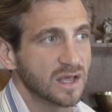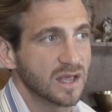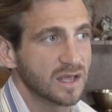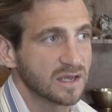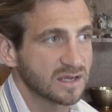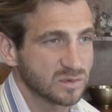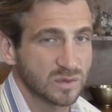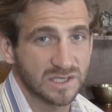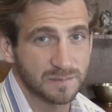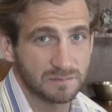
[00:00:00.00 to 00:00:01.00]
because it
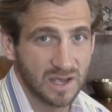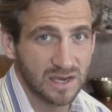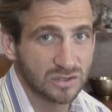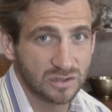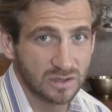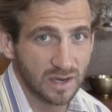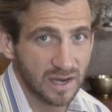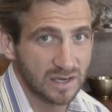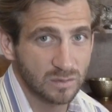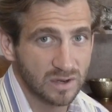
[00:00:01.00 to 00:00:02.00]
wasn't major
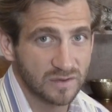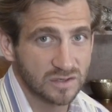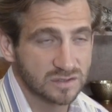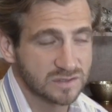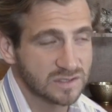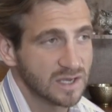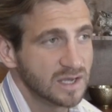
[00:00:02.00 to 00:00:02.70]
any renovations.